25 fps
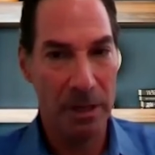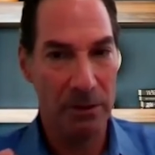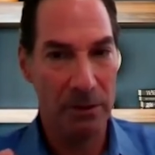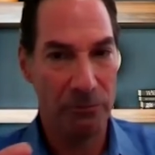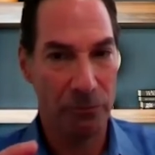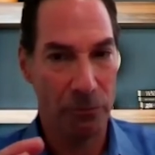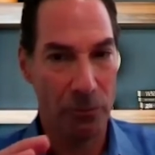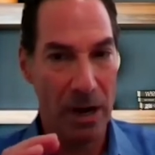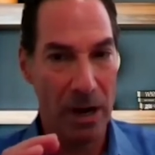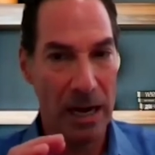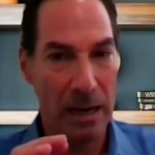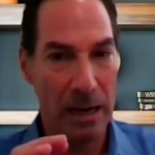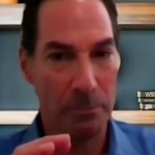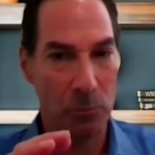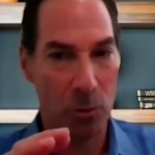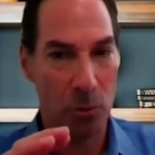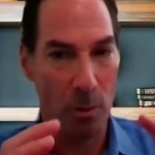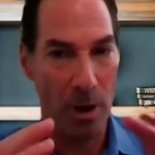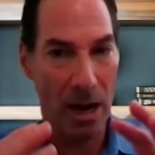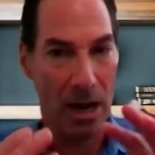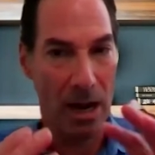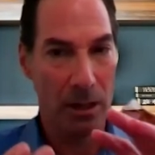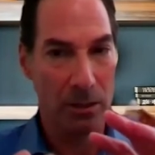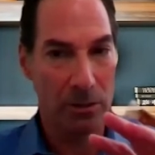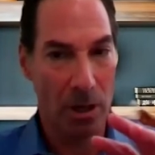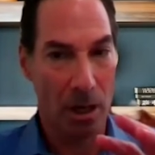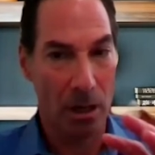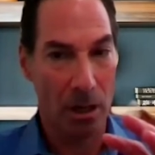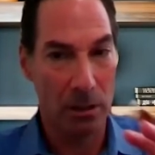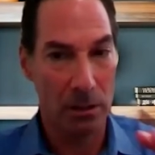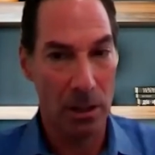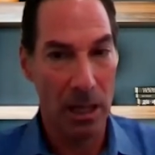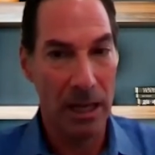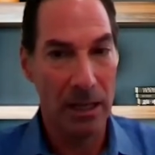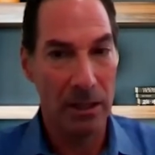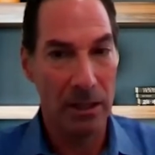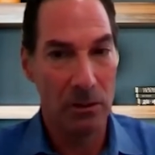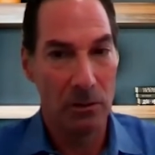be framed around our
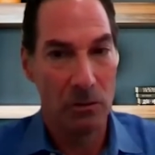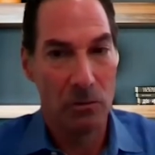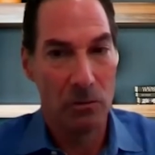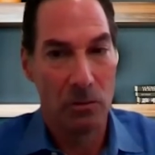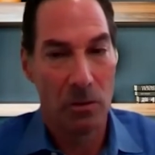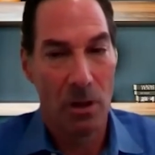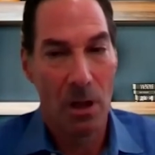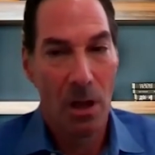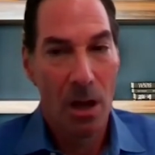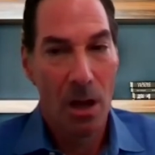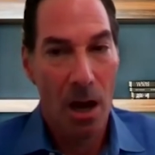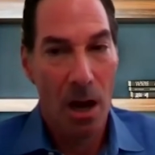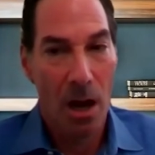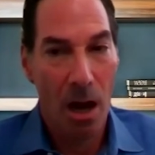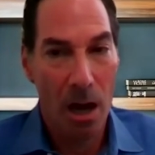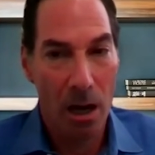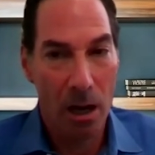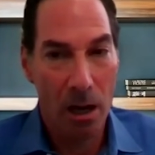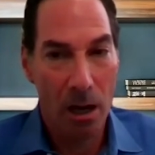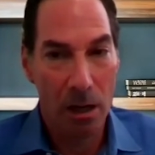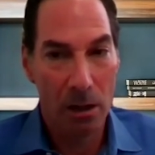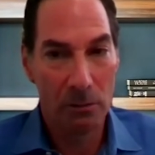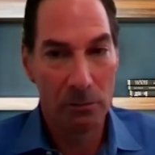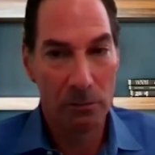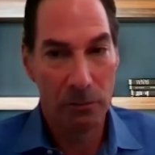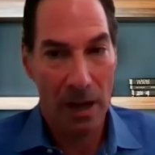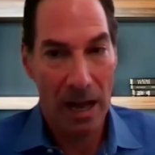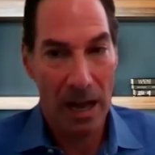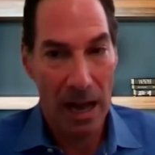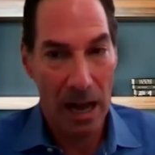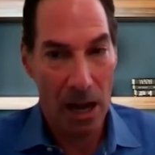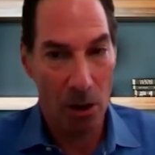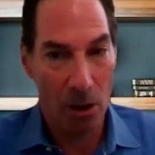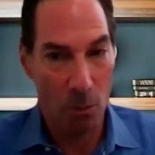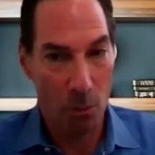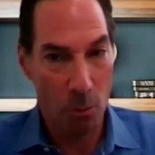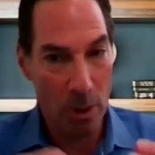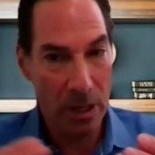lens of
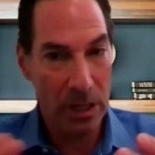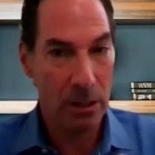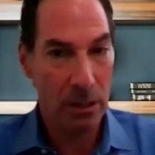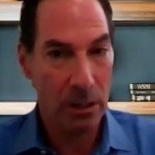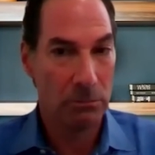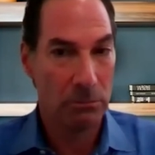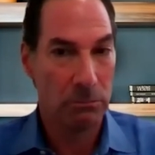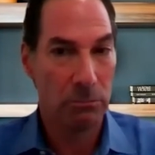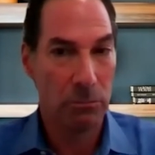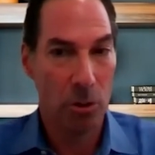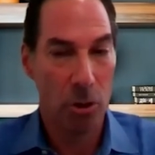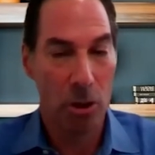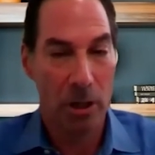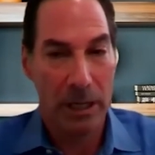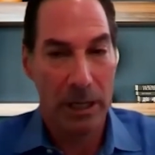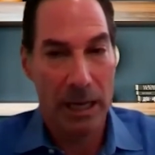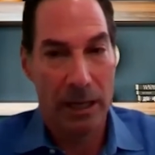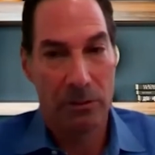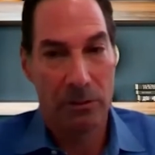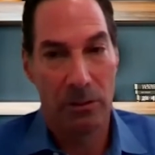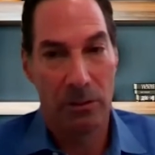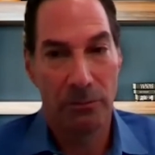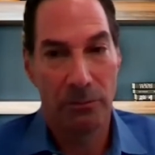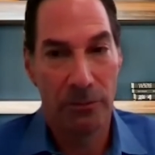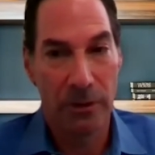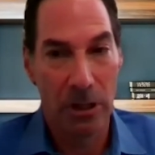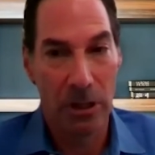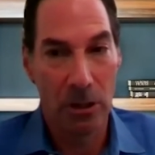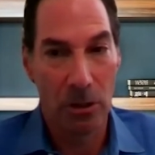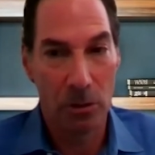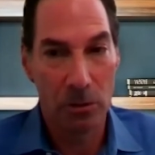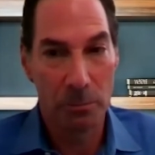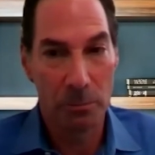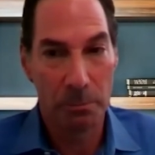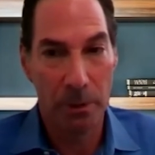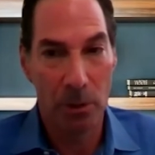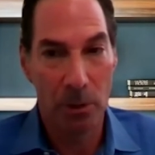how we look at the field,